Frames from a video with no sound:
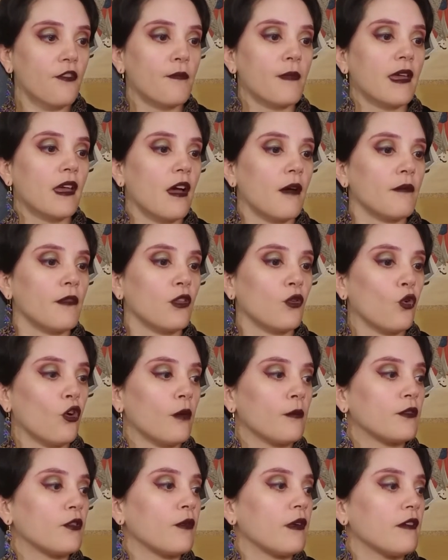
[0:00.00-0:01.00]
become the norm
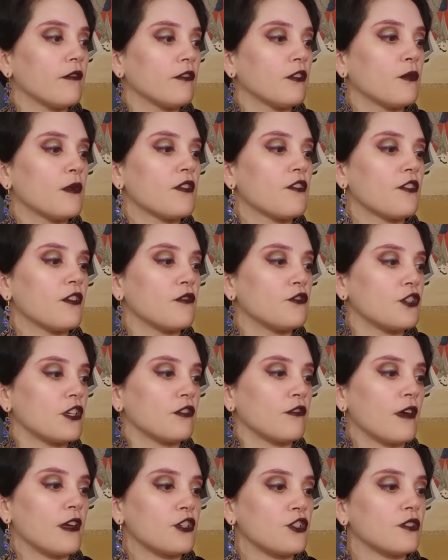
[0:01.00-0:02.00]
to influence a new
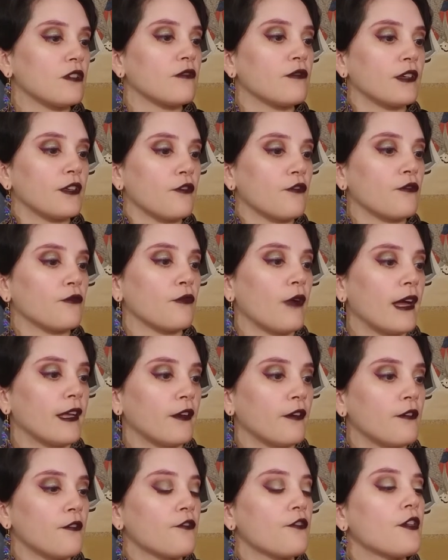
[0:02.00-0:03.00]
generation of readers and
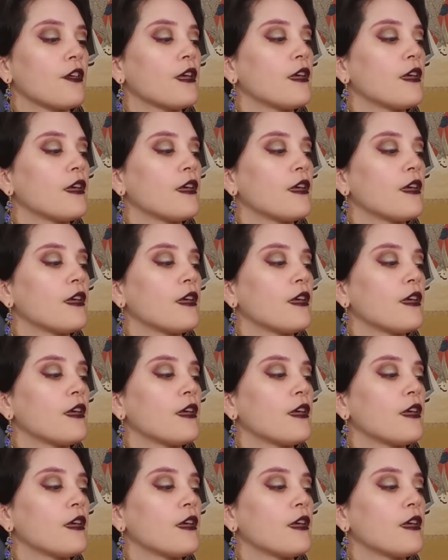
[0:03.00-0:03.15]
writers.